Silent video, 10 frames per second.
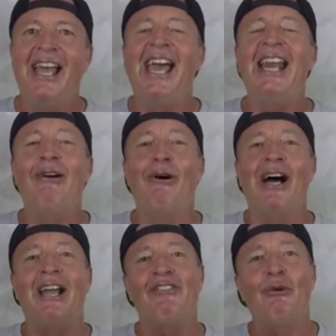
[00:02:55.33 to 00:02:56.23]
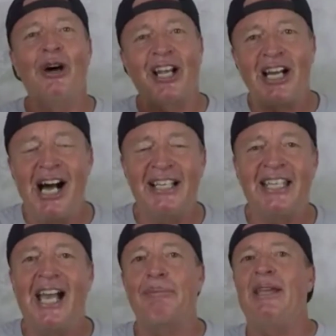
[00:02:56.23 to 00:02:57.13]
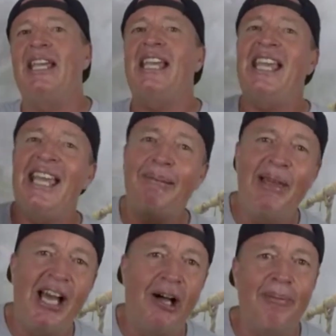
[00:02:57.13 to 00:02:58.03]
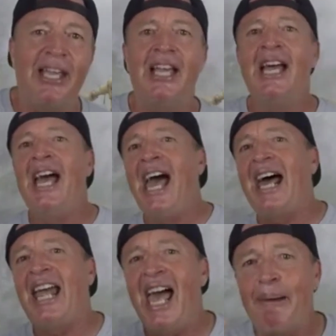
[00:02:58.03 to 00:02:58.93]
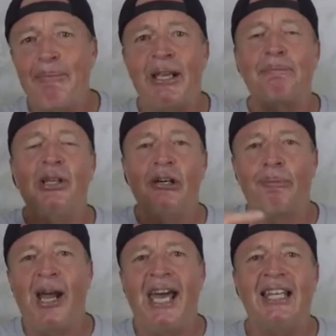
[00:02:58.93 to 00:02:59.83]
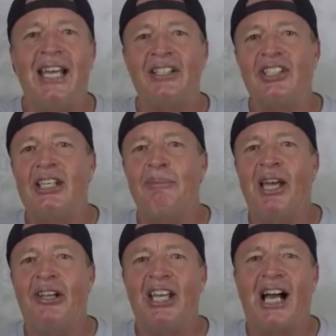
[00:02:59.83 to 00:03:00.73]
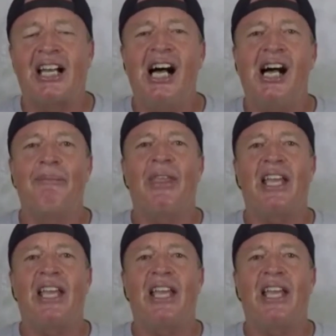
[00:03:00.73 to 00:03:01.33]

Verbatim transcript: Anyway, if you want to contact me, email me at epicbillbradley at gmail.com.